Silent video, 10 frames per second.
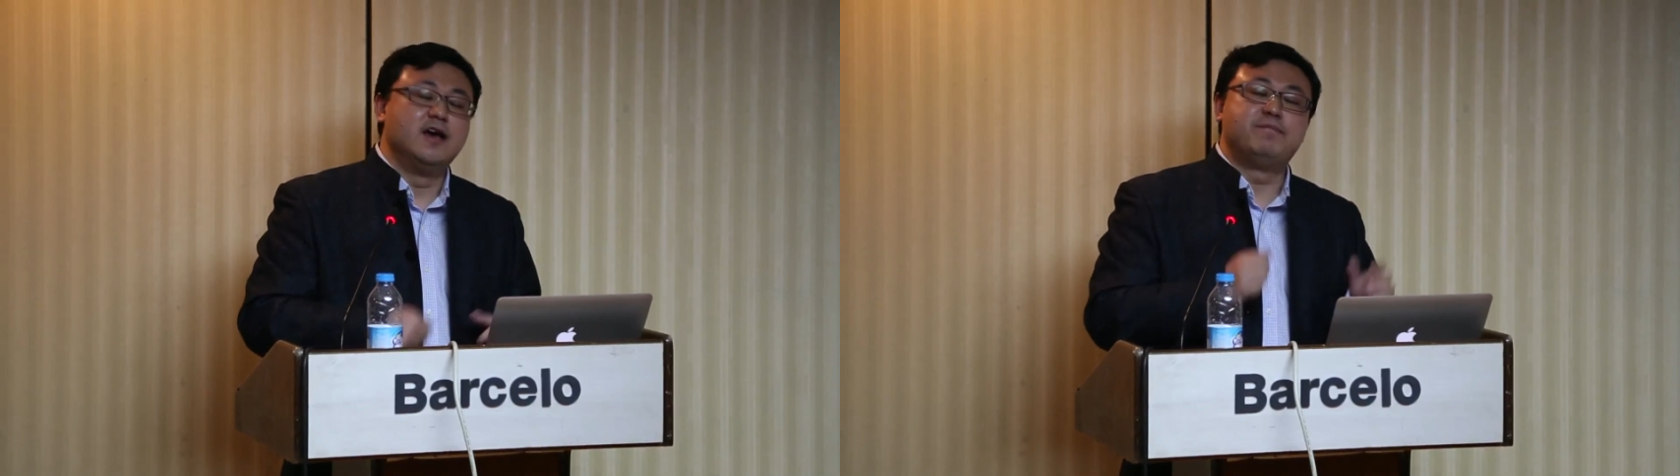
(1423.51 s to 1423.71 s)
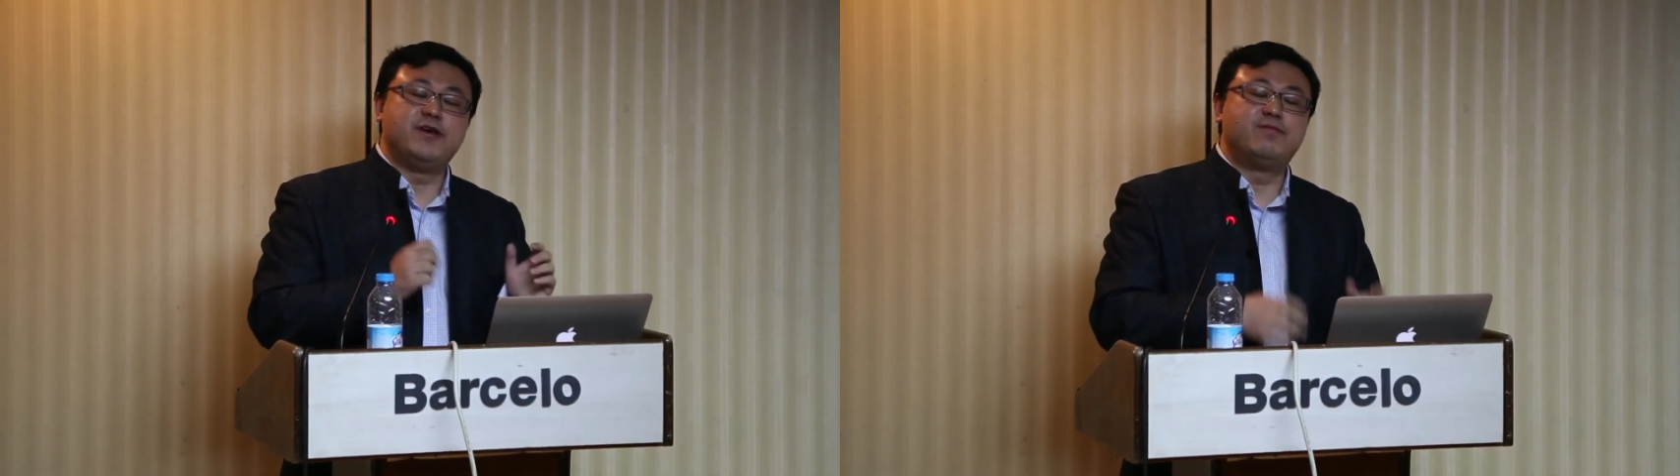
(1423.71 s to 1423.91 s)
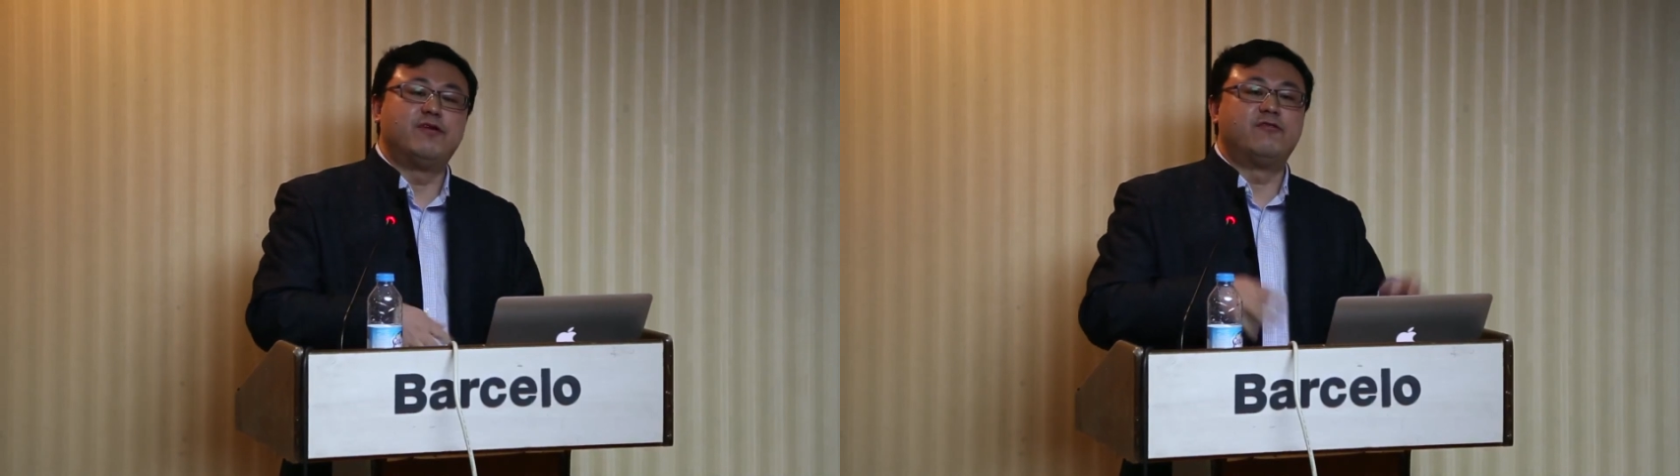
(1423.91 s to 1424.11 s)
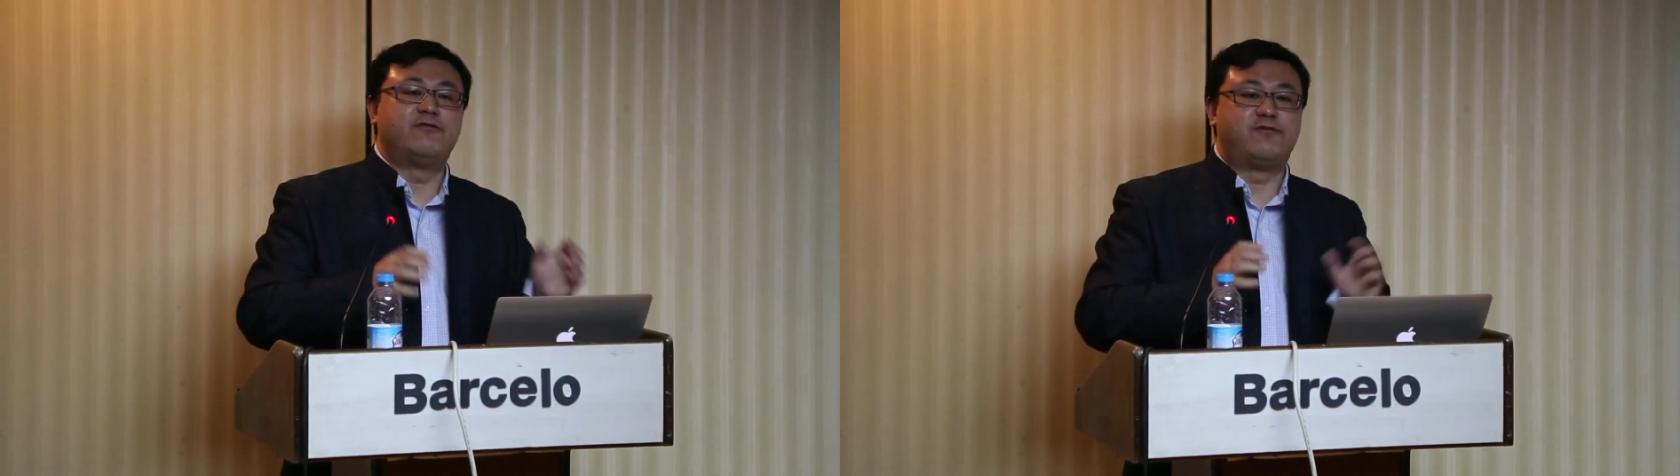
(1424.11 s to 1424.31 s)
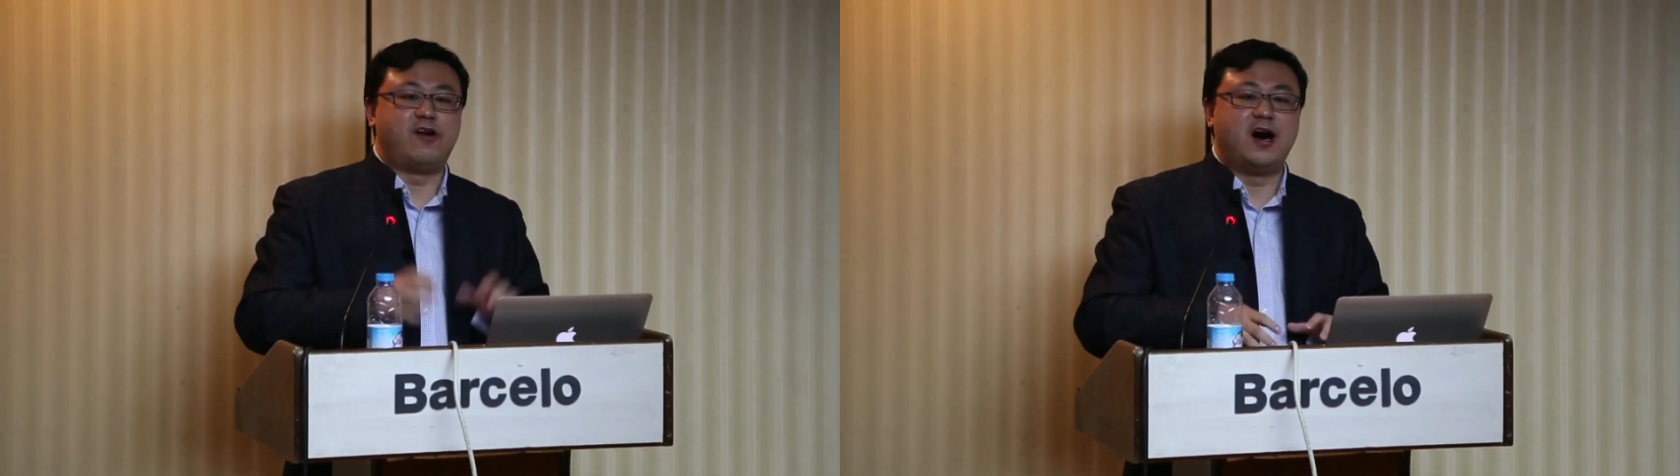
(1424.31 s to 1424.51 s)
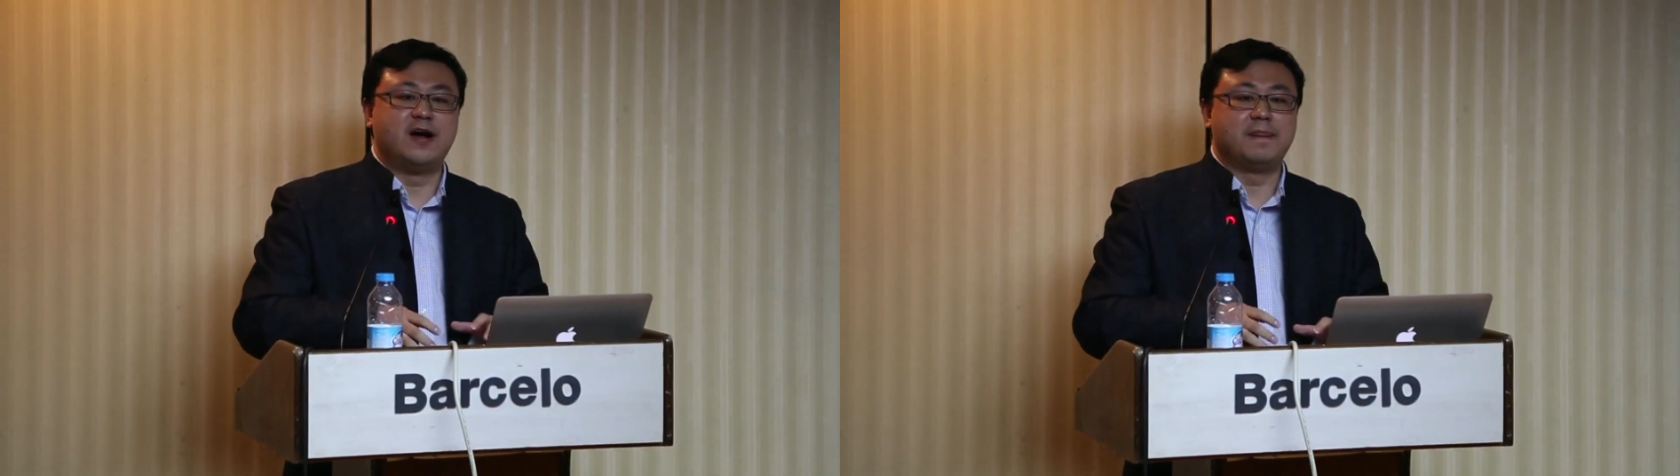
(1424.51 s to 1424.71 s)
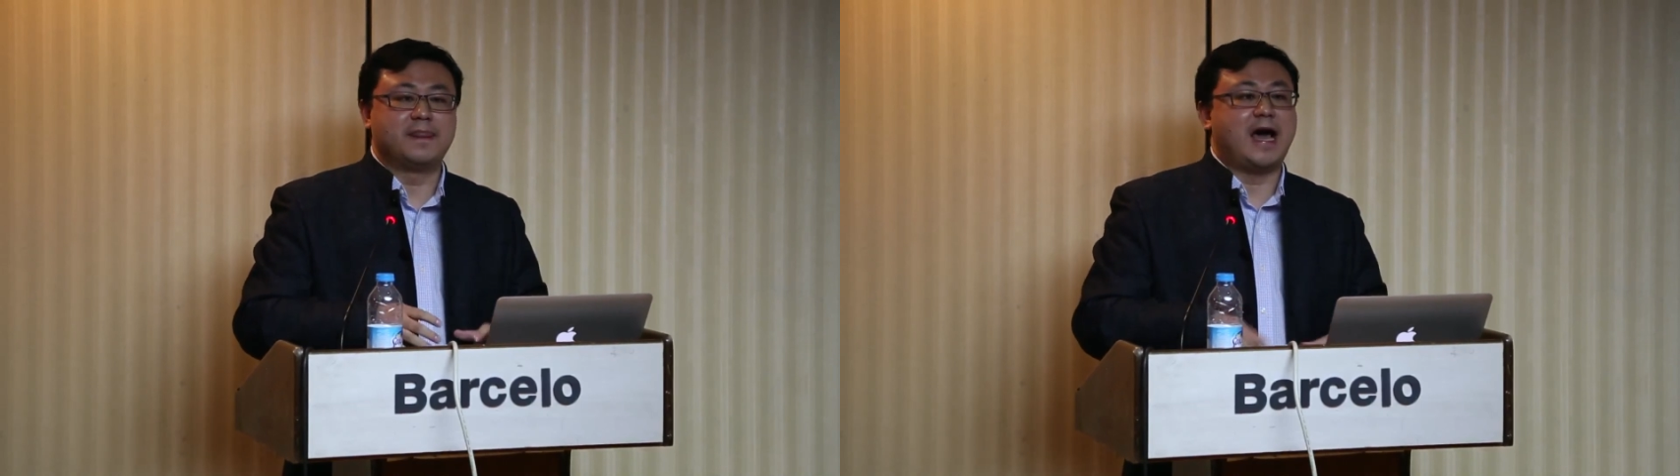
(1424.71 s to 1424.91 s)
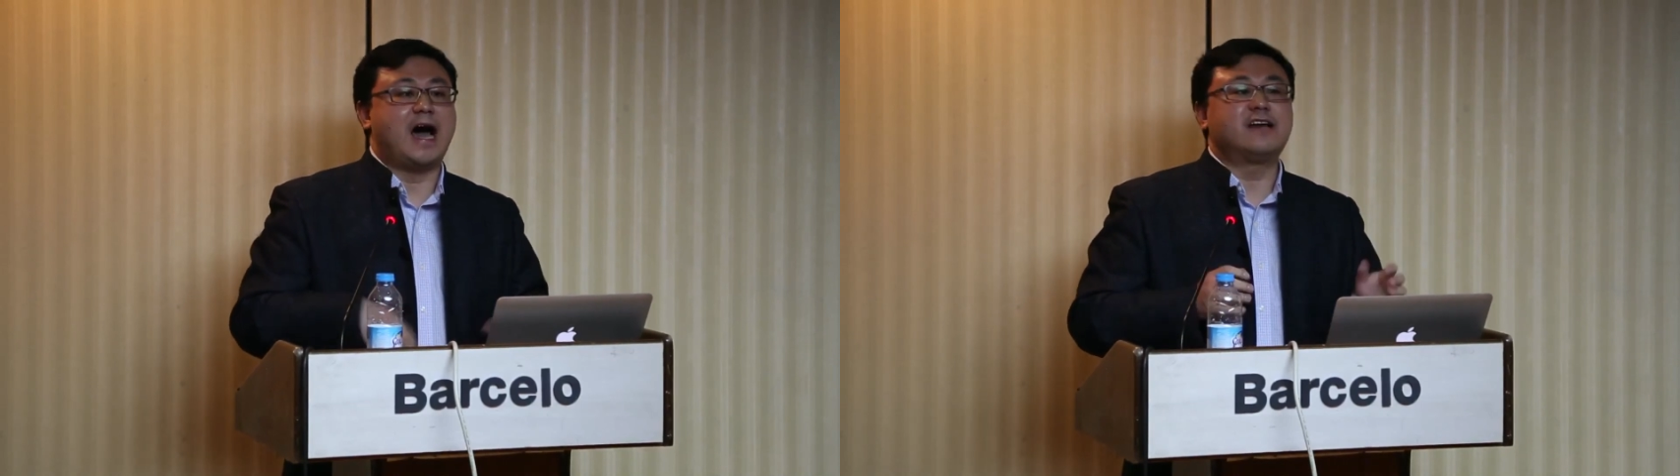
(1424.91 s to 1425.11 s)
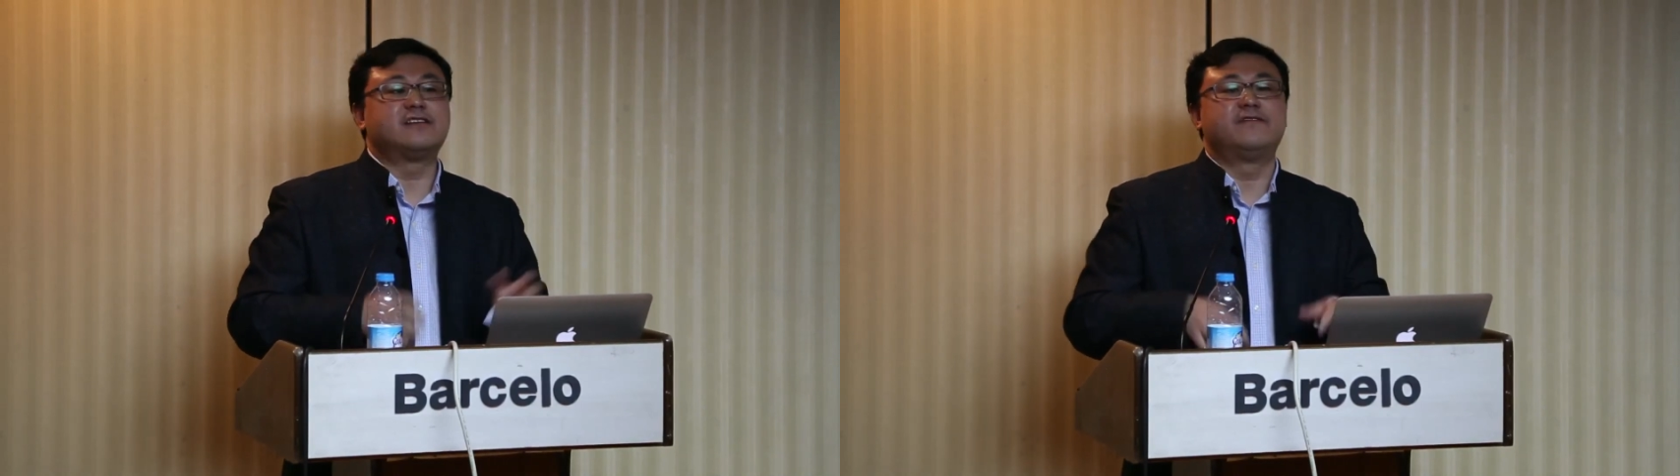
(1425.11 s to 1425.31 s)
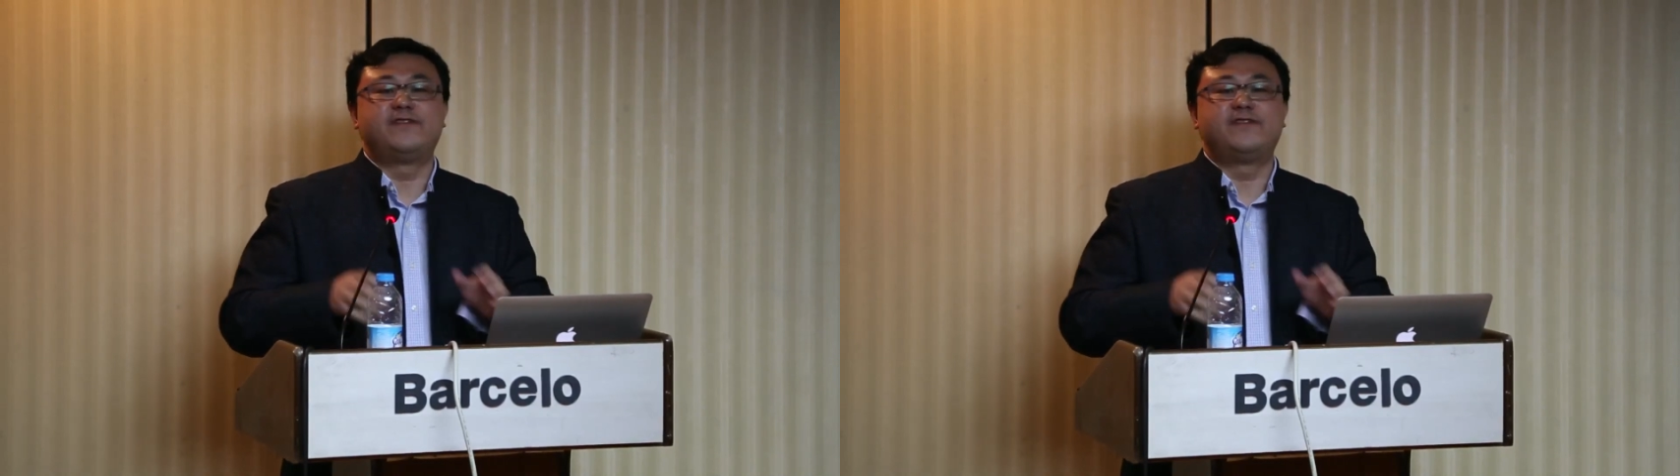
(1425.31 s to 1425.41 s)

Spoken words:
people from other